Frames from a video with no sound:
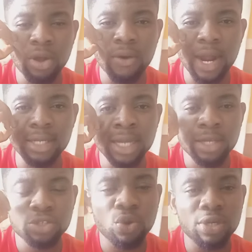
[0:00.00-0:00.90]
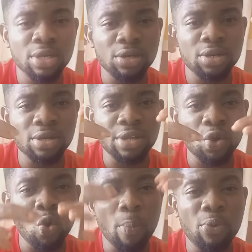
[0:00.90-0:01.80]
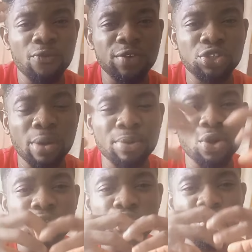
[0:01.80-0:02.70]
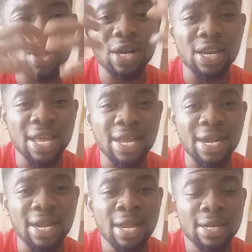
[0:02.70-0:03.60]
Alright, so the open vision becomes so clear